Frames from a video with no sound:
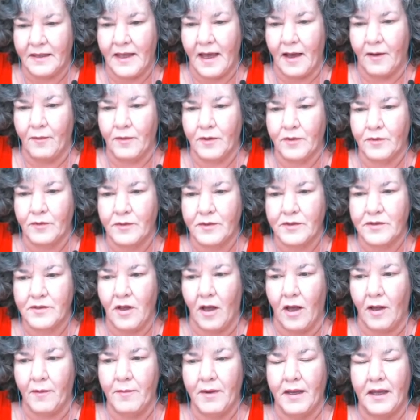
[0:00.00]
that with
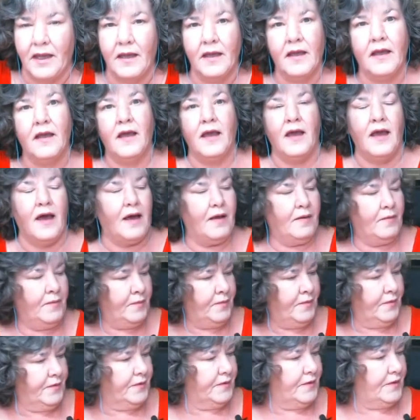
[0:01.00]
wasabi.
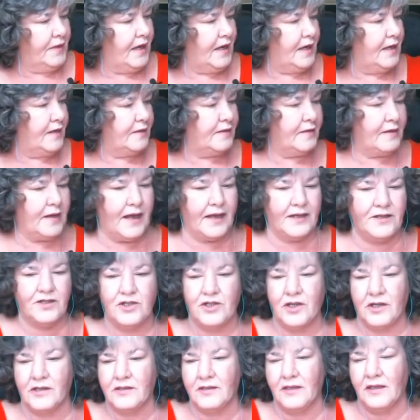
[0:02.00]
And I
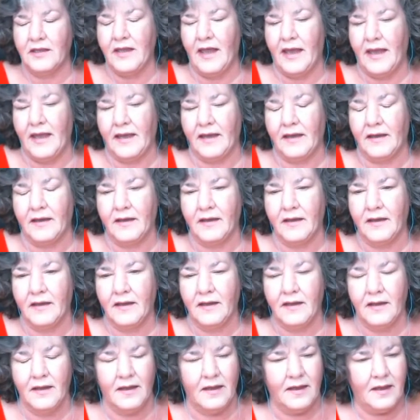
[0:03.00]
just like
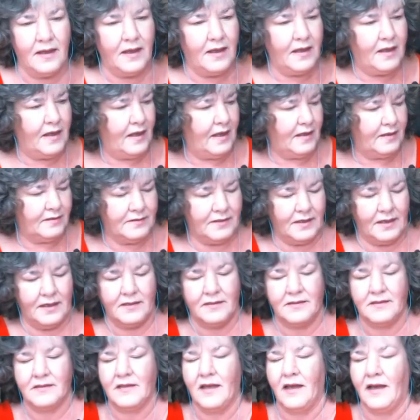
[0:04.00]
it.
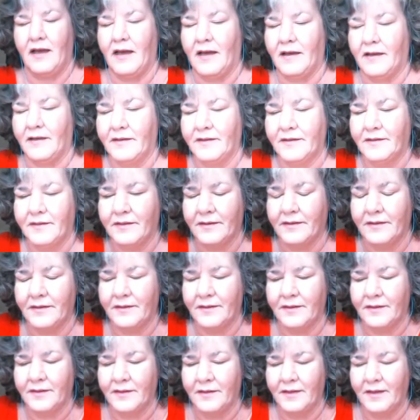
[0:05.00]
It's a
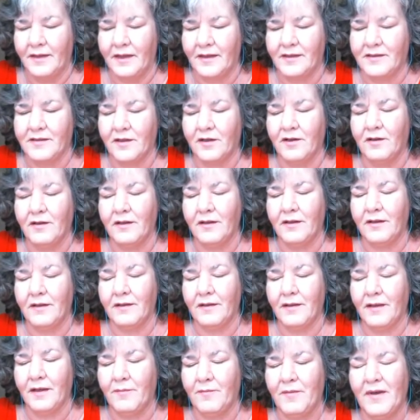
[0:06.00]

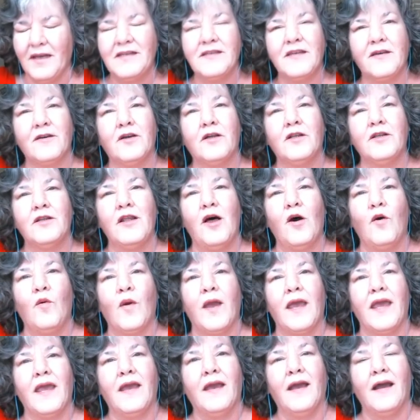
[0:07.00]
it makes it
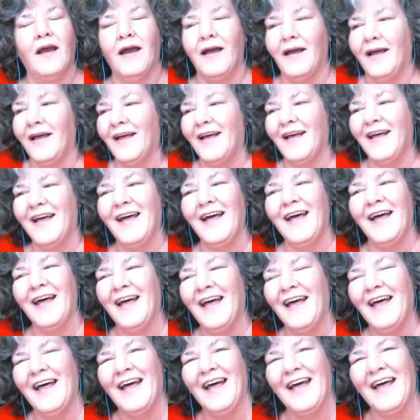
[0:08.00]
glowy.
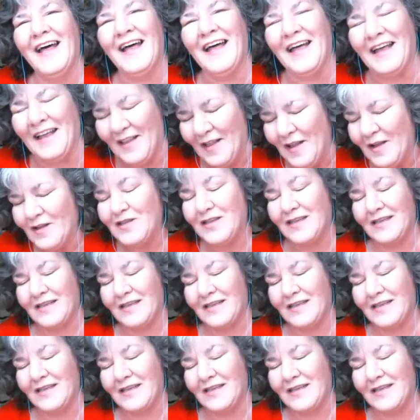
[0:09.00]
That's